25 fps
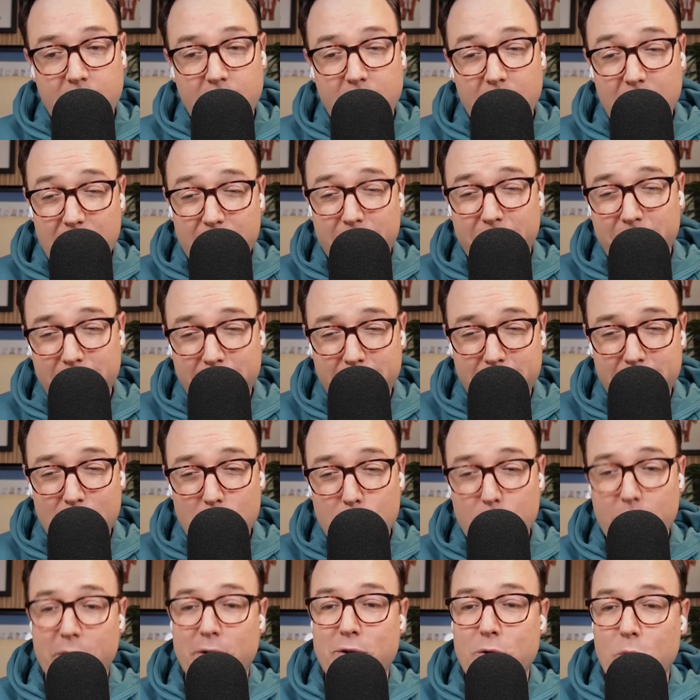if
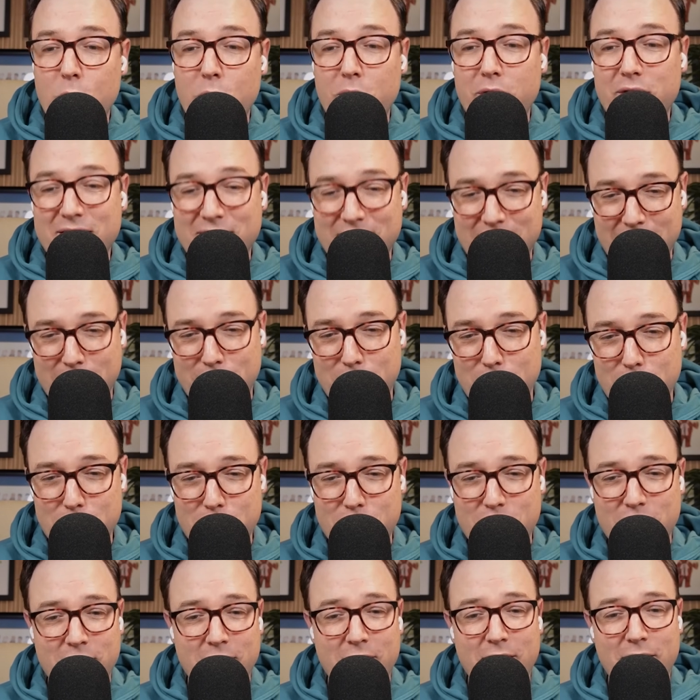you ignore the
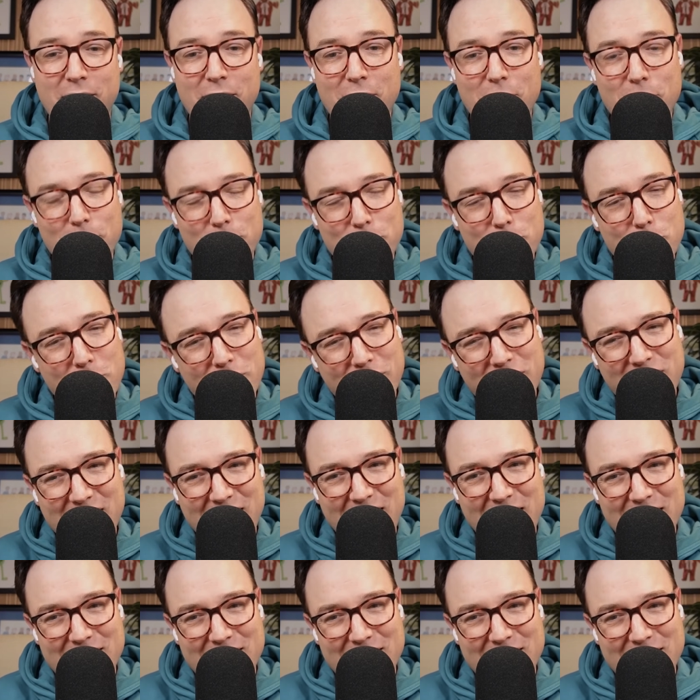Sixers. We're going to get to